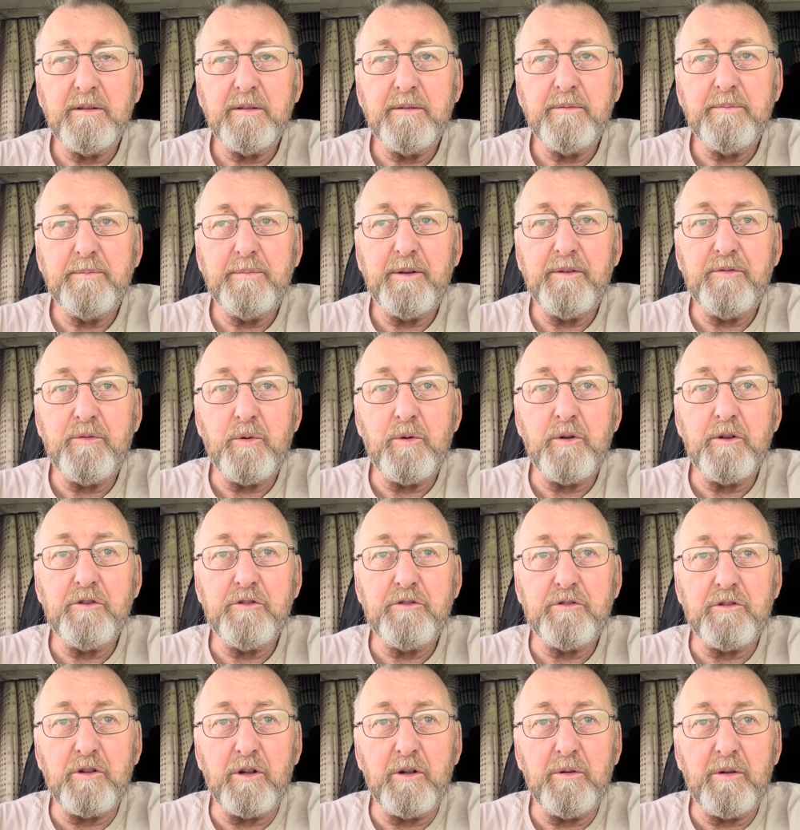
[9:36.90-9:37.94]
Before the
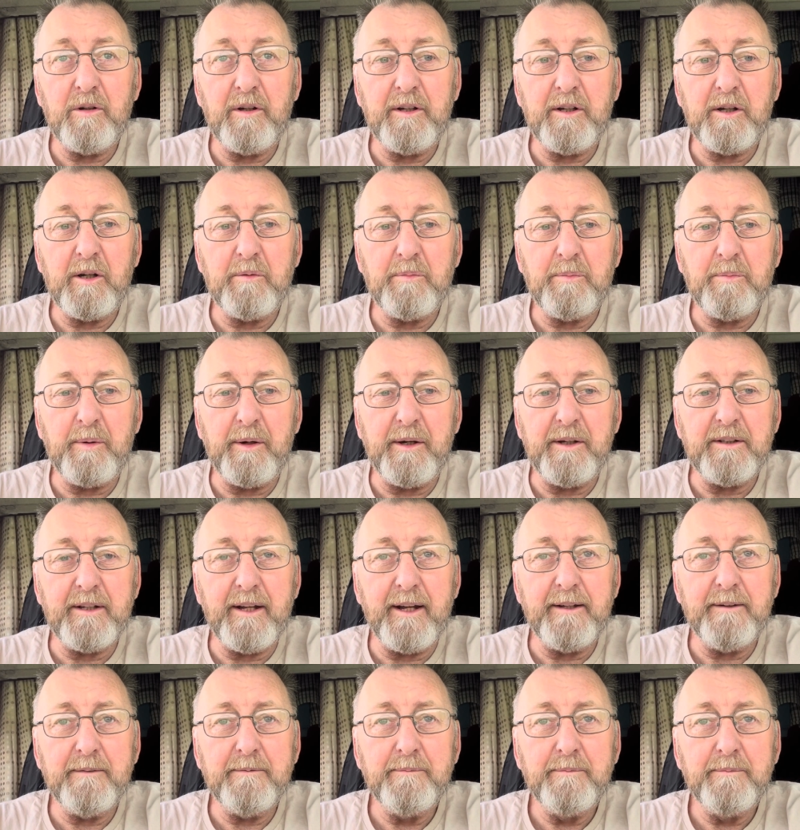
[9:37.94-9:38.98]
stroke, I had a
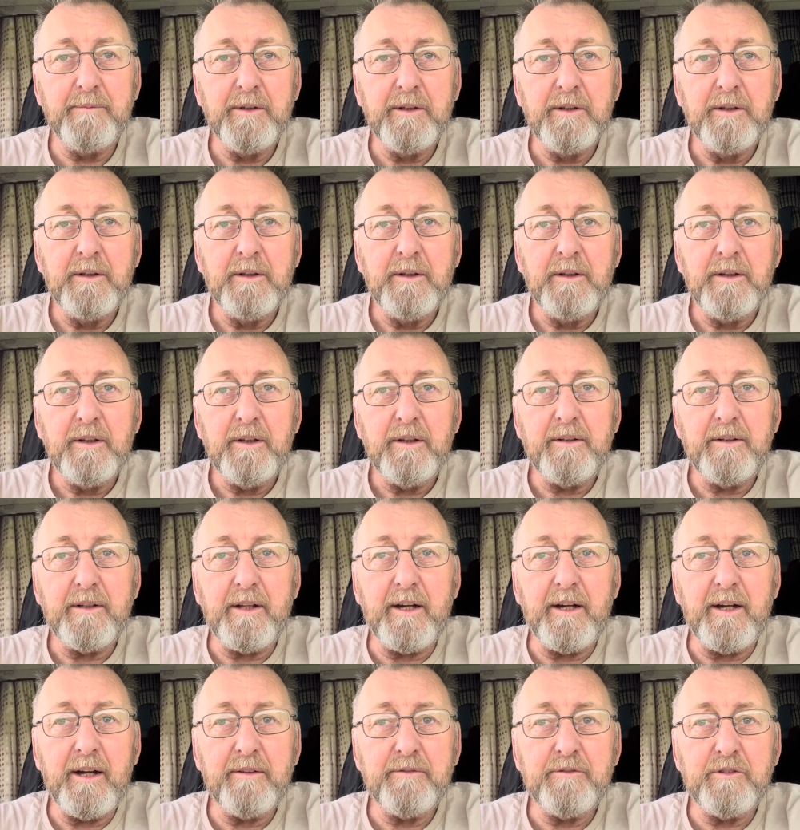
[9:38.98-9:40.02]
breakdown. And then
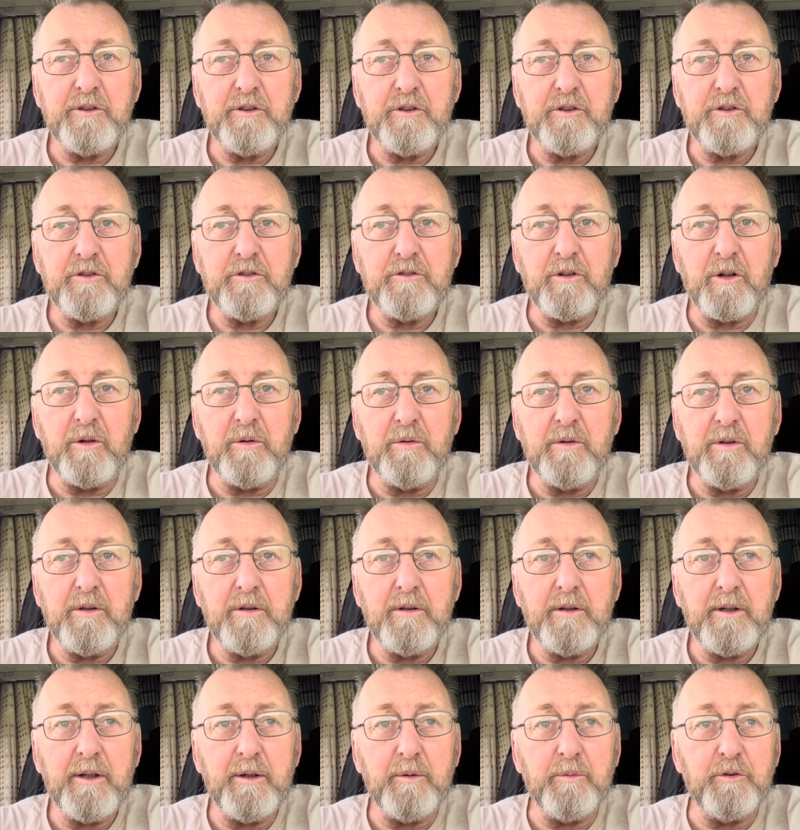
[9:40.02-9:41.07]
after the stroke,
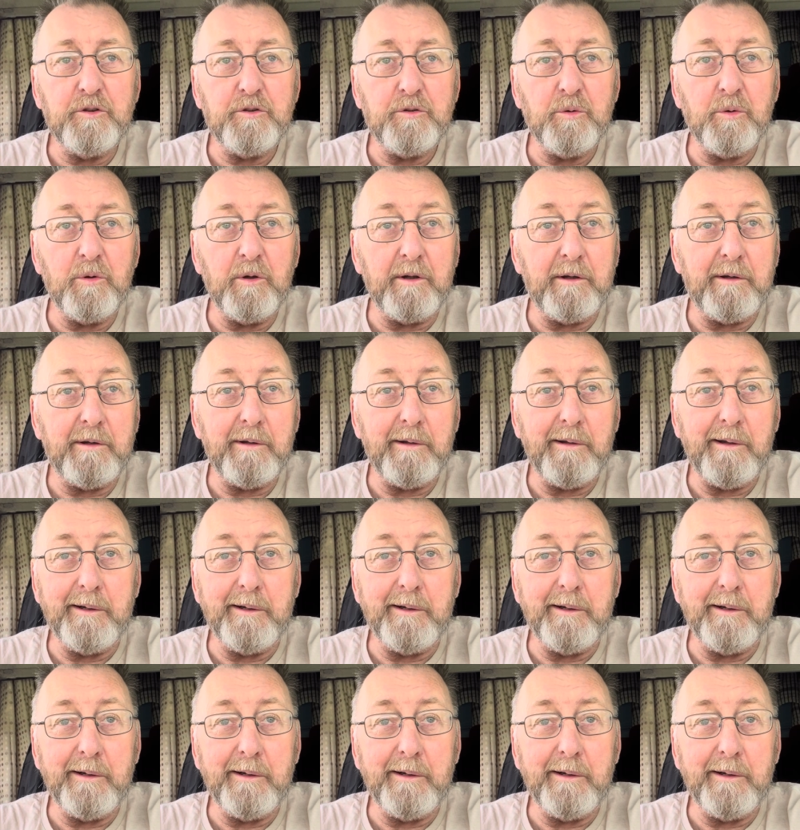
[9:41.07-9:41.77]
it was sort of like